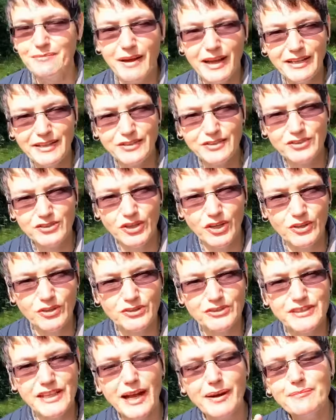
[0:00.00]
my
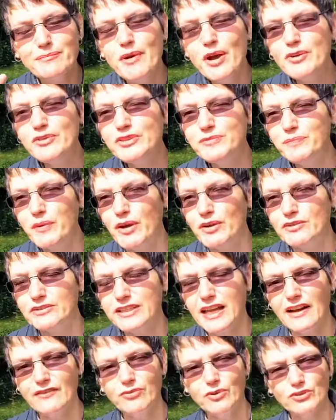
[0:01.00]
controls, now most boats
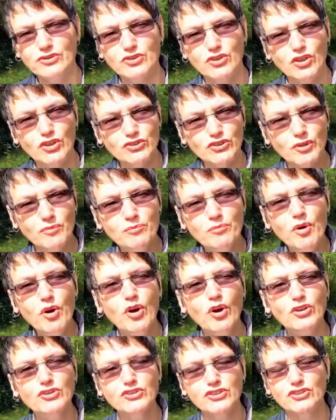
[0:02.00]
have what's called a
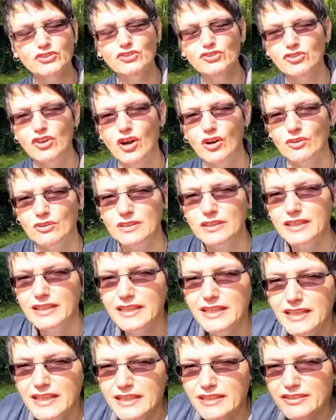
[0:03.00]
Morse control.
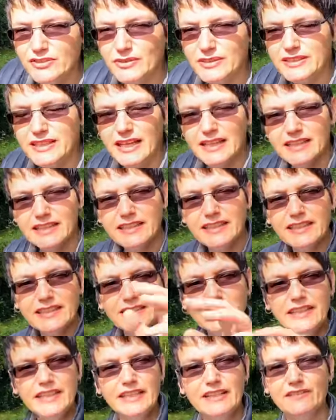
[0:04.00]
So it's like a little
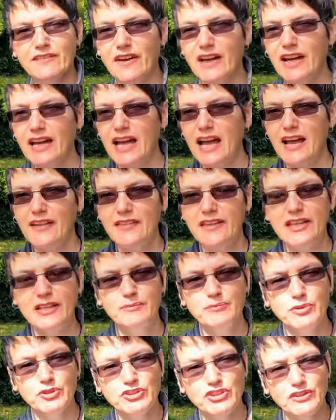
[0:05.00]
lever and they
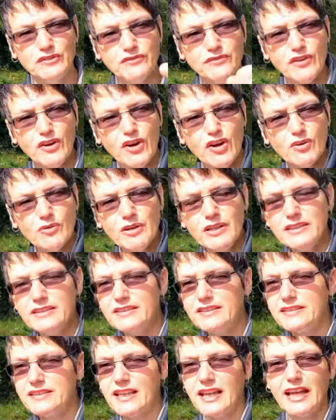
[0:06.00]
can push it
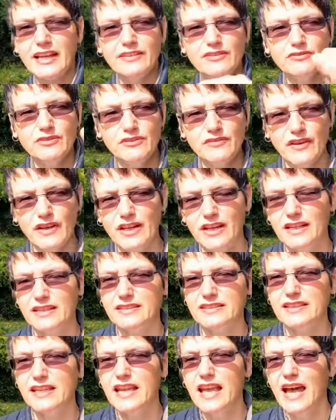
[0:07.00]
forwards and
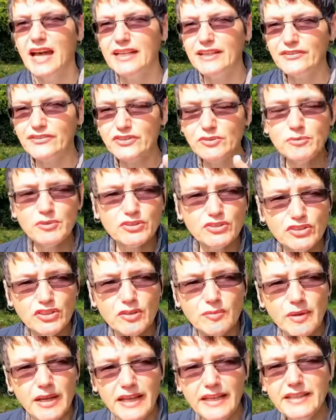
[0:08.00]
reverse. And if something's
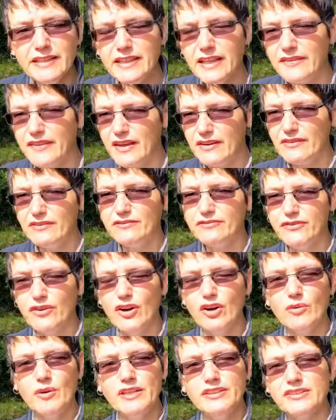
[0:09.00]
coming and they're in
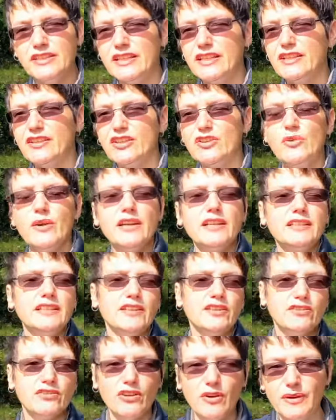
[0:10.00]
forwards, they can quickly
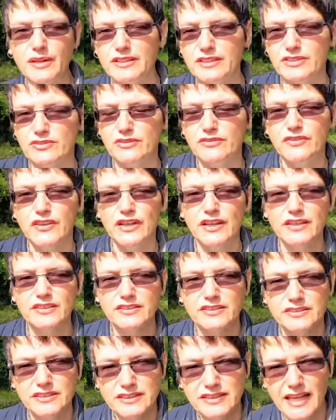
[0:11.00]
throw it into reverse
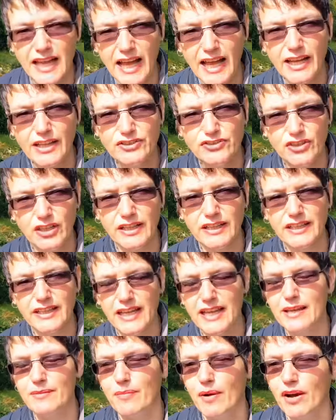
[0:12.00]
because it's a hydraulic
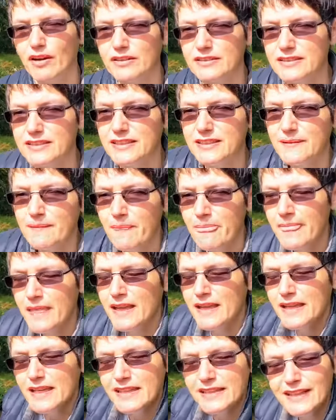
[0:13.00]
gearbox.
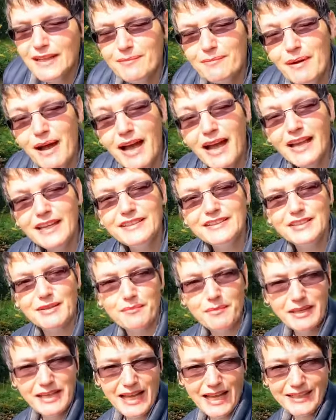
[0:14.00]
Now mine's
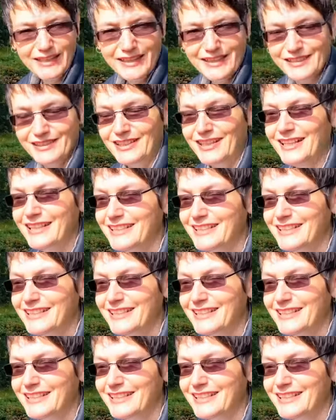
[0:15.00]
mechanical,